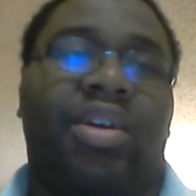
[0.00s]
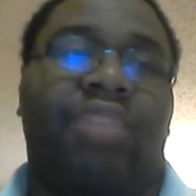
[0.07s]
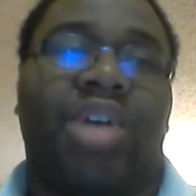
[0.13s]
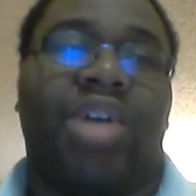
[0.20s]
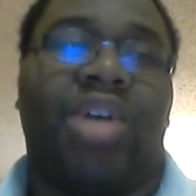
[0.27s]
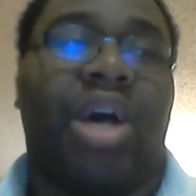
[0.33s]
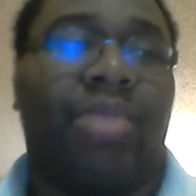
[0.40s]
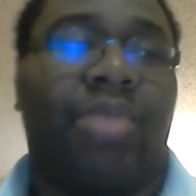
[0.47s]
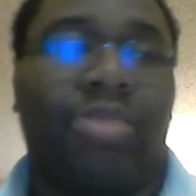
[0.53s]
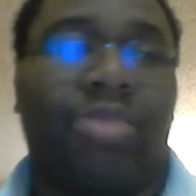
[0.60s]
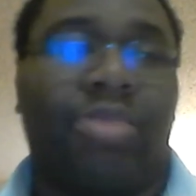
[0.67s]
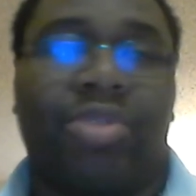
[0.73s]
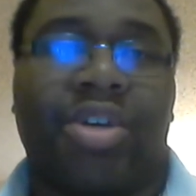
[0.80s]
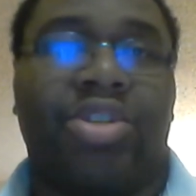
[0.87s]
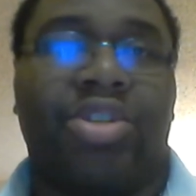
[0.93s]
of the
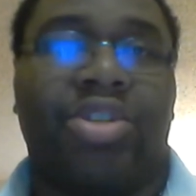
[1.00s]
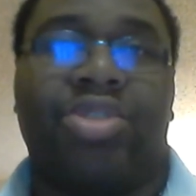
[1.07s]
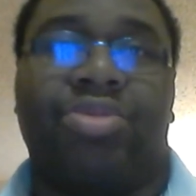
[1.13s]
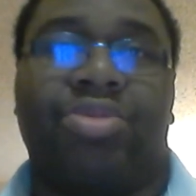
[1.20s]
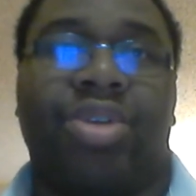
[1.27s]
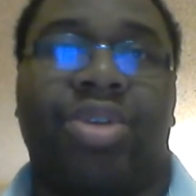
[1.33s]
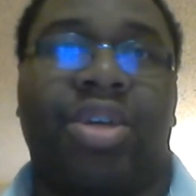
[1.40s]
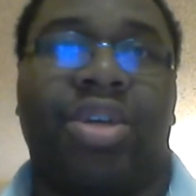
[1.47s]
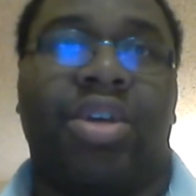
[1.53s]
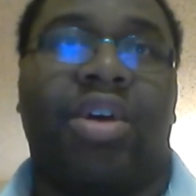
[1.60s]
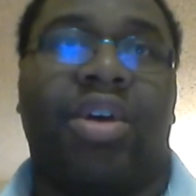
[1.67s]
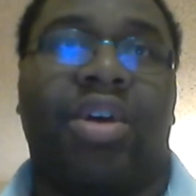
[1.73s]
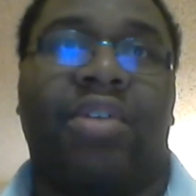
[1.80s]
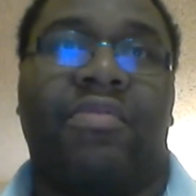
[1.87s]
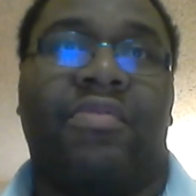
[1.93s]
comic book industry,
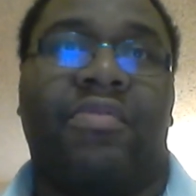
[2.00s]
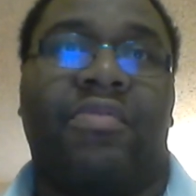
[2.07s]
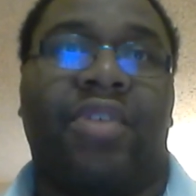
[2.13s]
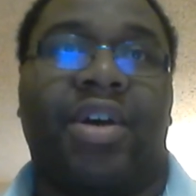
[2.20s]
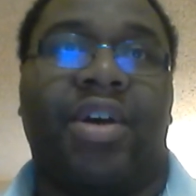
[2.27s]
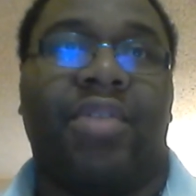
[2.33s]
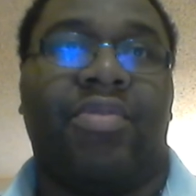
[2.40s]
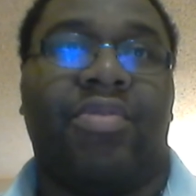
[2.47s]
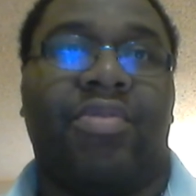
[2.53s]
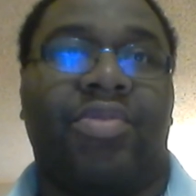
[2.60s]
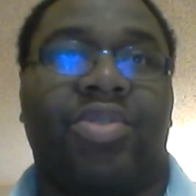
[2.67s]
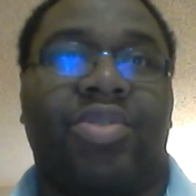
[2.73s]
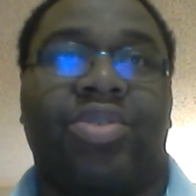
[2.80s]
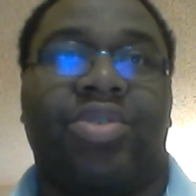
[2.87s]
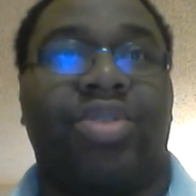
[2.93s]
of uh,
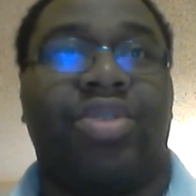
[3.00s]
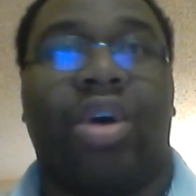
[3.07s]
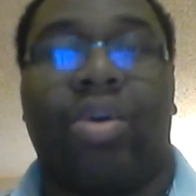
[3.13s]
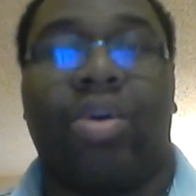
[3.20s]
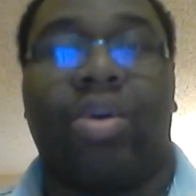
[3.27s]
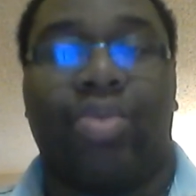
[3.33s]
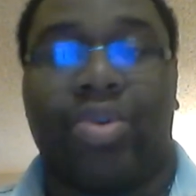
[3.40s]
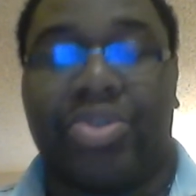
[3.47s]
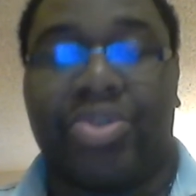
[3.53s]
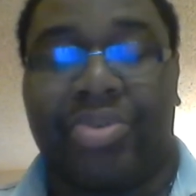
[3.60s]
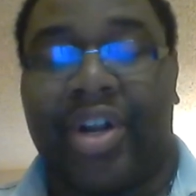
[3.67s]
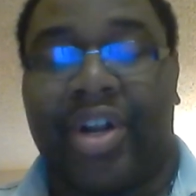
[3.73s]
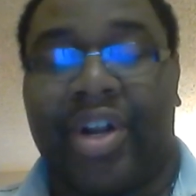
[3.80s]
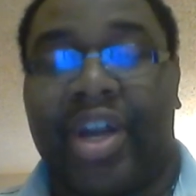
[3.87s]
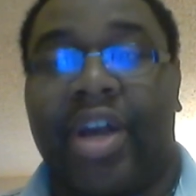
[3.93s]
Star Wars
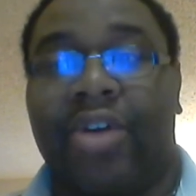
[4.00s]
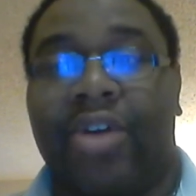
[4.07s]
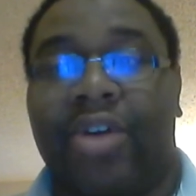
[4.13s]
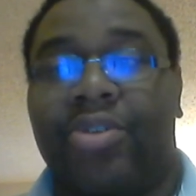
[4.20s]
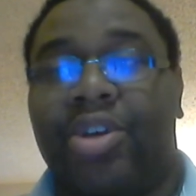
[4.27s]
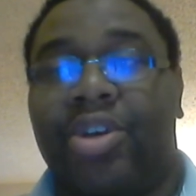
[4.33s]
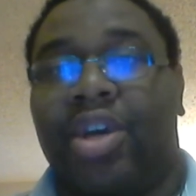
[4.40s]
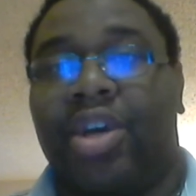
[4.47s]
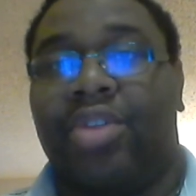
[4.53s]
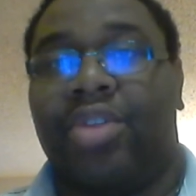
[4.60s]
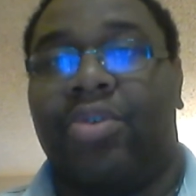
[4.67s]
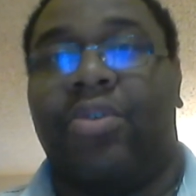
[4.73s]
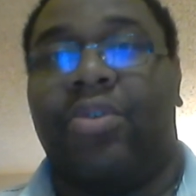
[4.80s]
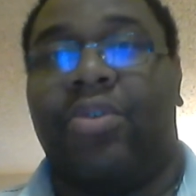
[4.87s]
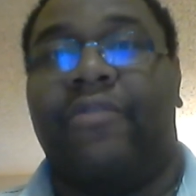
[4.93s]
right now,
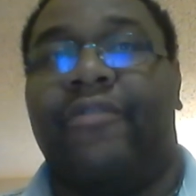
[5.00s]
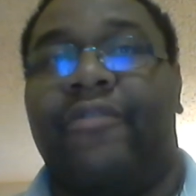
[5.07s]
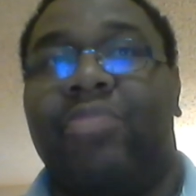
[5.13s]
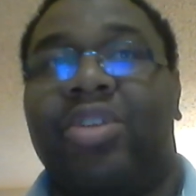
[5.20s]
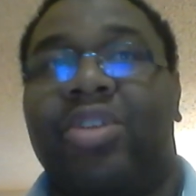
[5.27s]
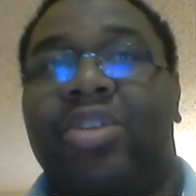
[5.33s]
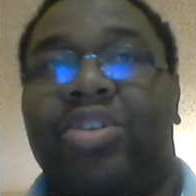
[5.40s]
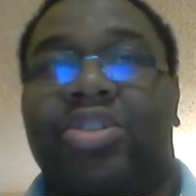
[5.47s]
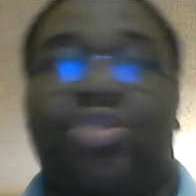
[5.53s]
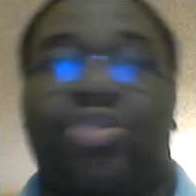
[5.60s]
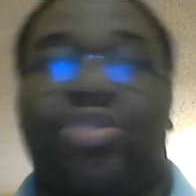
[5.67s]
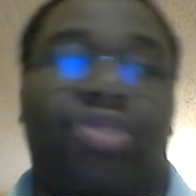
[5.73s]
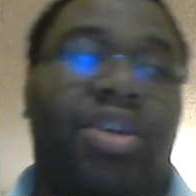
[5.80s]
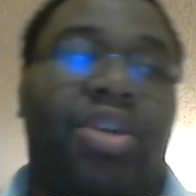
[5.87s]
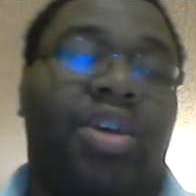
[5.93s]
and the whole film
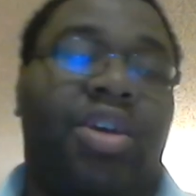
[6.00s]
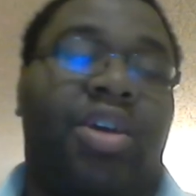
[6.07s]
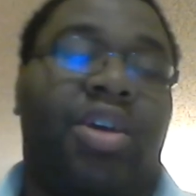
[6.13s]
industry.